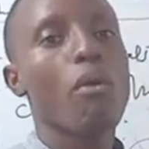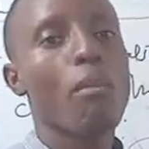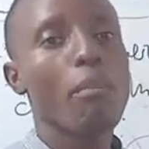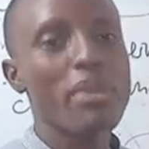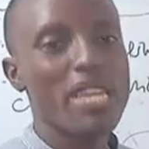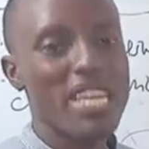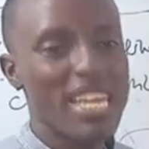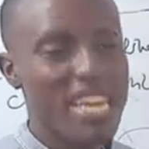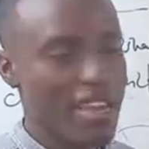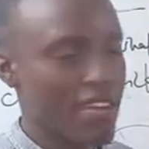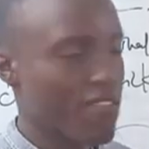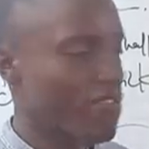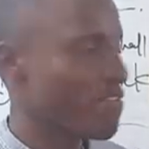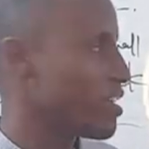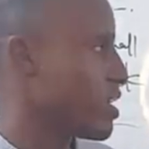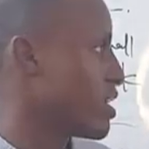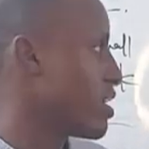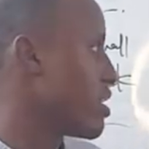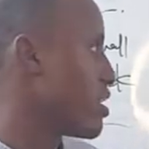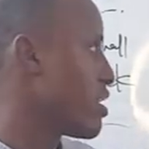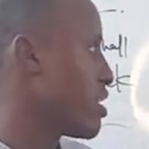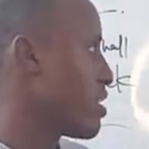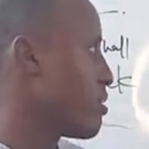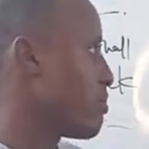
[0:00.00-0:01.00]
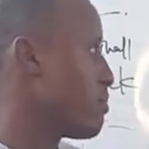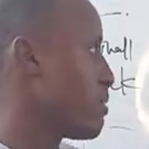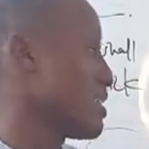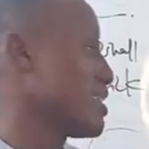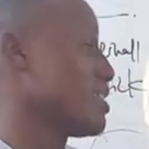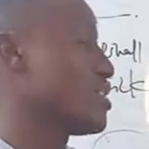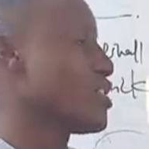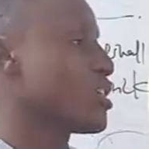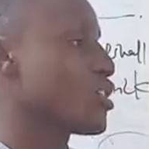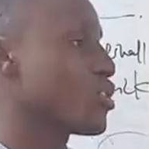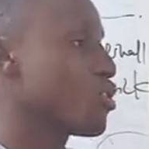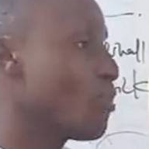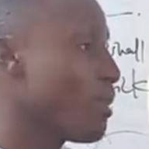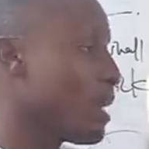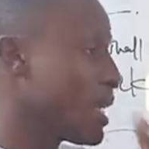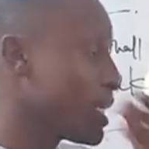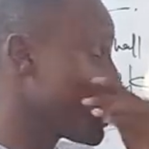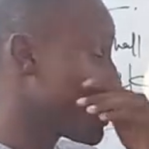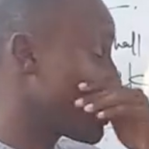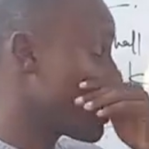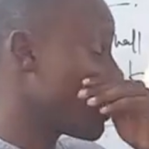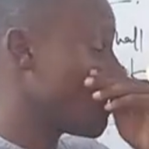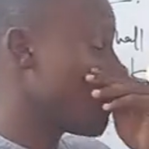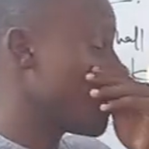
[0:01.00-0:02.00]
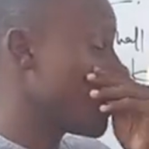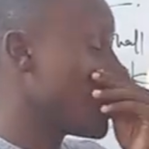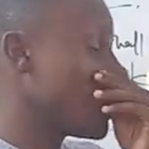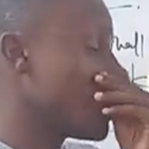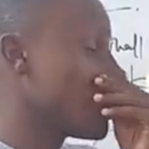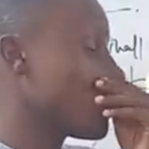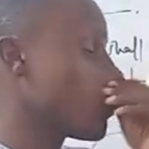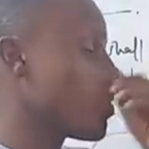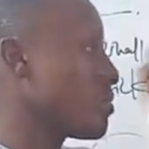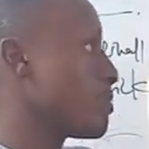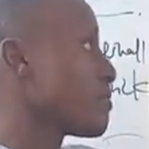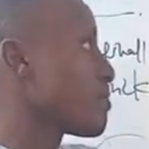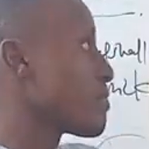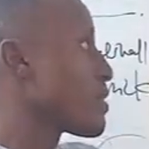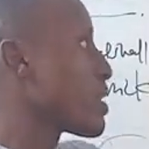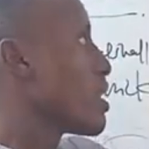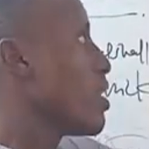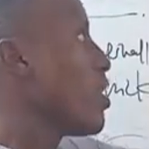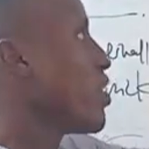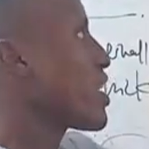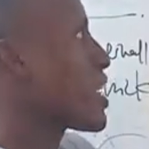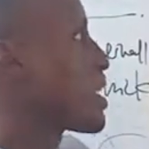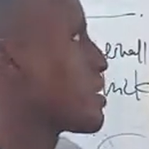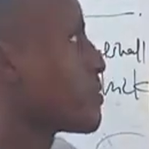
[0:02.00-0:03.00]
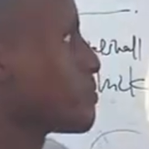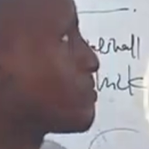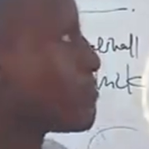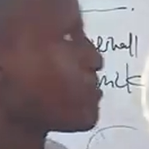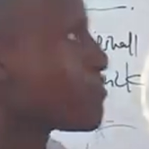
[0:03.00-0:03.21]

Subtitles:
behavior. But the normality we need to. Okay.